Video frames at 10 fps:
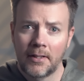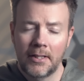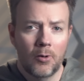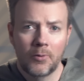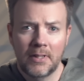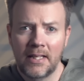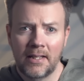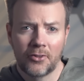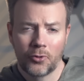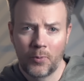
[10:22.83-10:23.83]
you don't
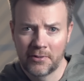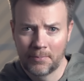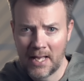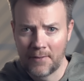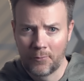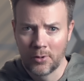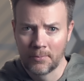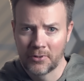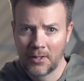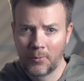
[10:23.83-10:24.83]
need exquisite
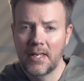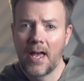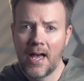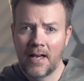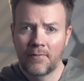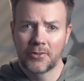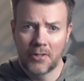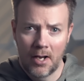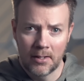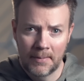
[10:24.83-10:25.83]
platforms when you have
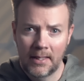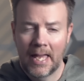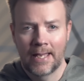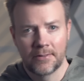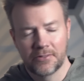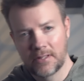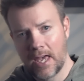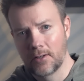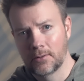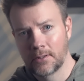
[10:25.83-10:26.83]
autonomy and
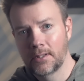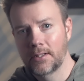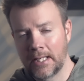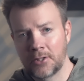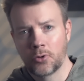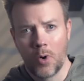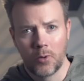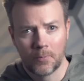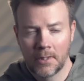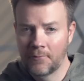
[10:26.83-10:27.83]
scale, end quote.